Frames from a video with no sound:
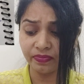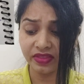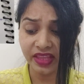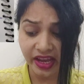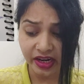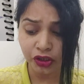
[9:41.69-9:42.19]

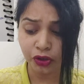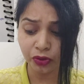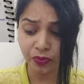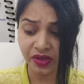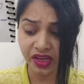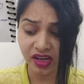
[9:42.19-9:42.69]
There
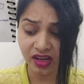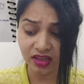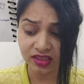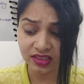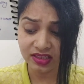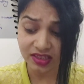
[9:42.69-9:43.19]
should be a
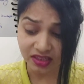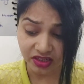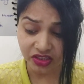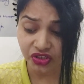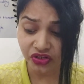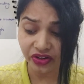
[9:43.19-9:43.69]

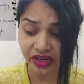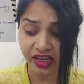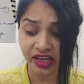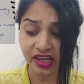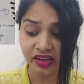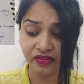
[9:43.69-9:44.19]

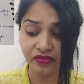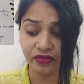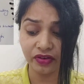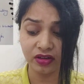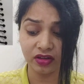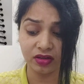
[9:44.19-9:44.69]
surgery if
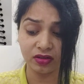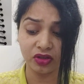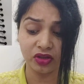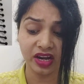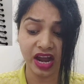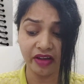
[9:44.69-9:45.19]

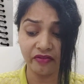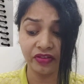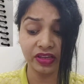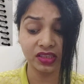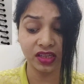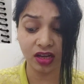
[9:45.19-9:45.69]
you're
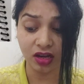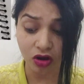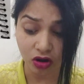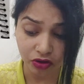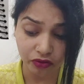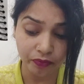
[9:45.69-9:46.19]
facing a
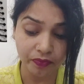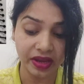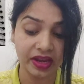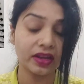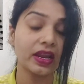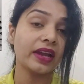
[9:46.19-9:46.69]
lot of pain,